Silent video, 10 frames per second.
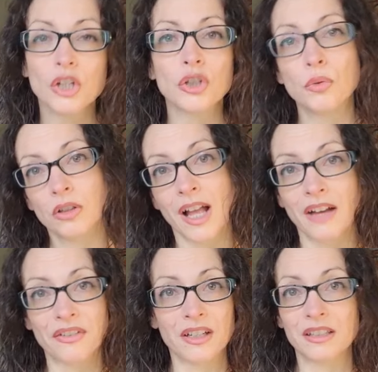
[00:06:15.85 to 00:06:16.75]
You will
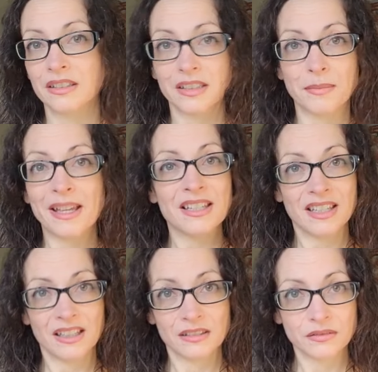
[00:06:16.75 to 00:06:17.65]
have a, an
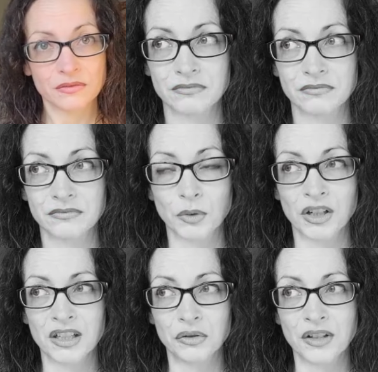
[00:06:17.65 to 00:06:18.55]
amazing, what
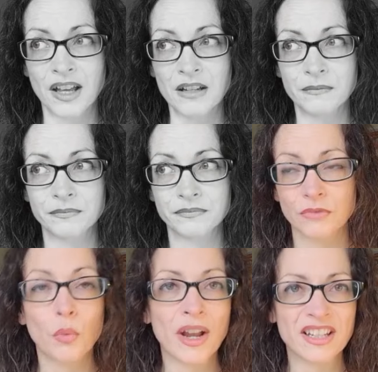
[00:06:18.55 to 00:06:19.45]
is today?
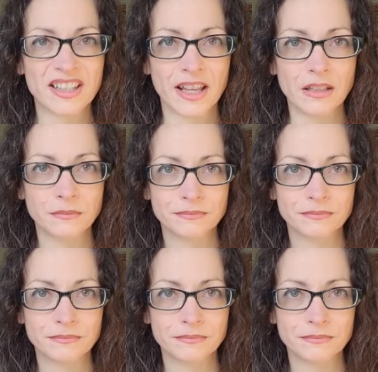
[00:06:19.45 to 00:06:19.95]
Wednesday.